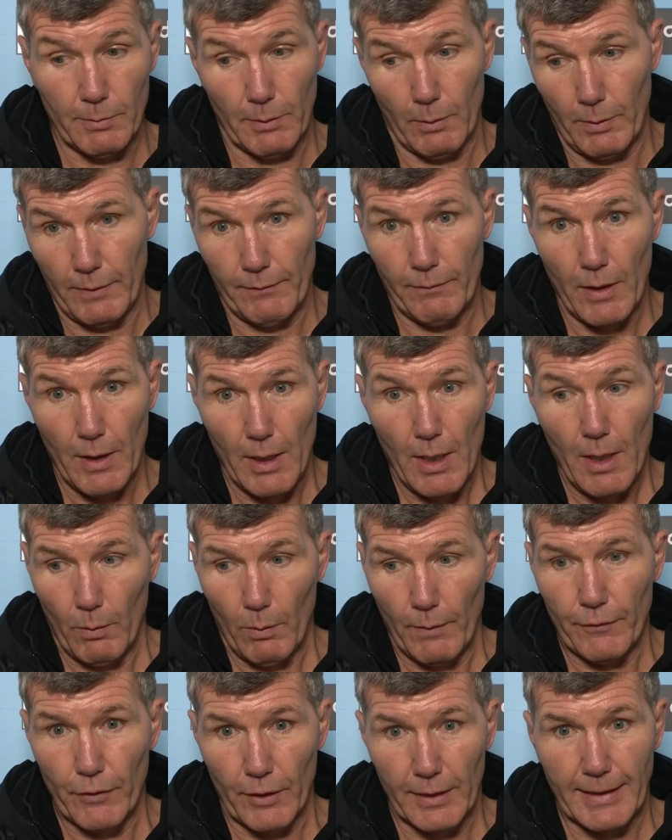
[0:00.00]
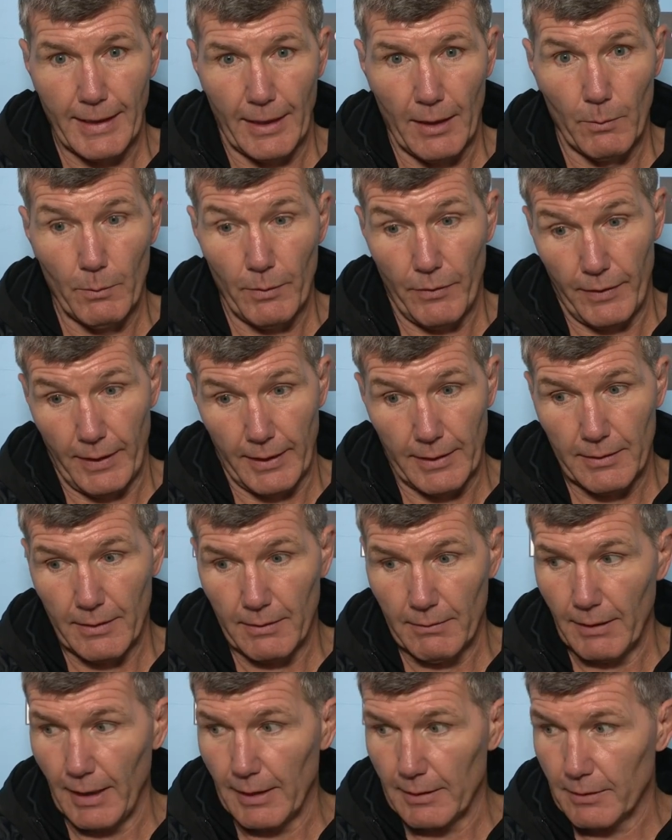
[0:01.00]
But we've got to get on with things,
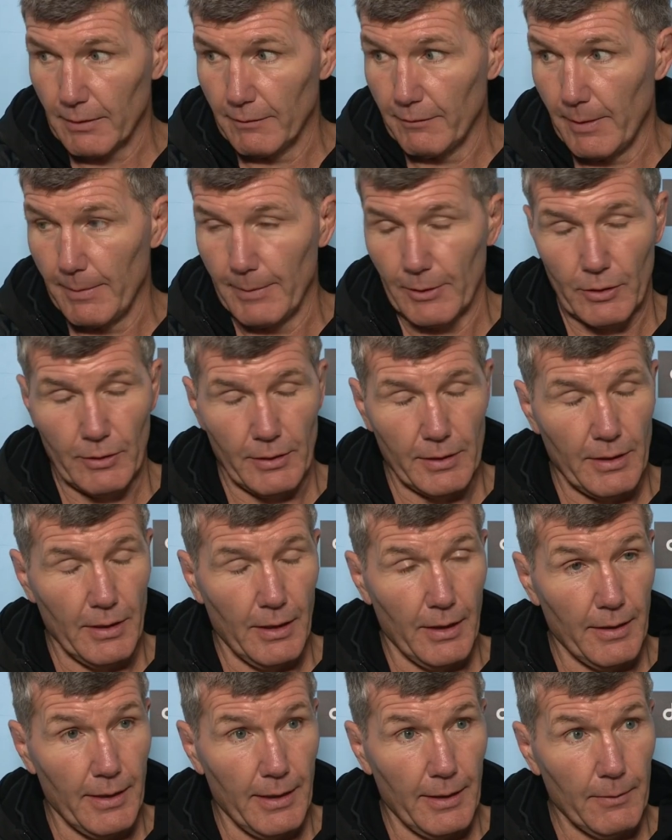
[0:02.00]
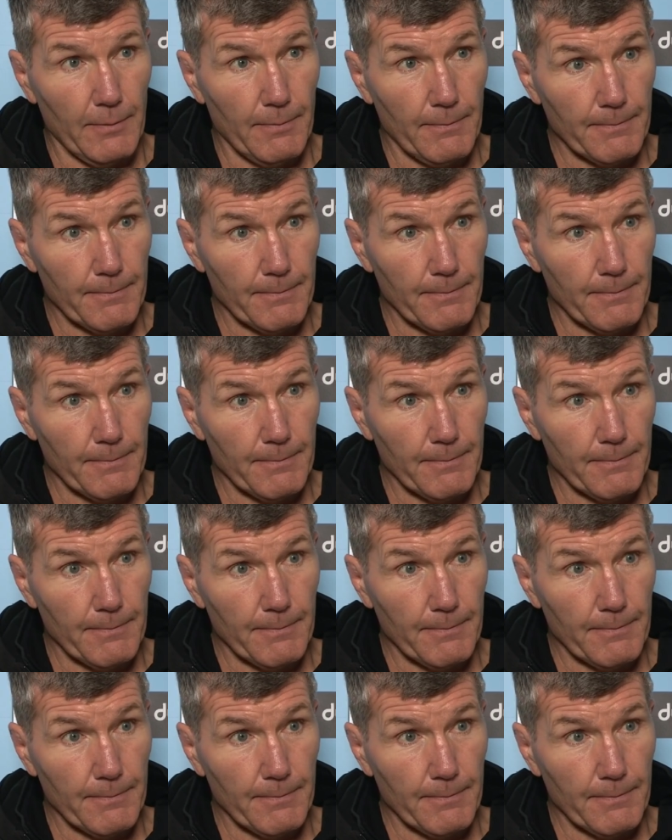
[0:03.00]
and that's very much going to start now.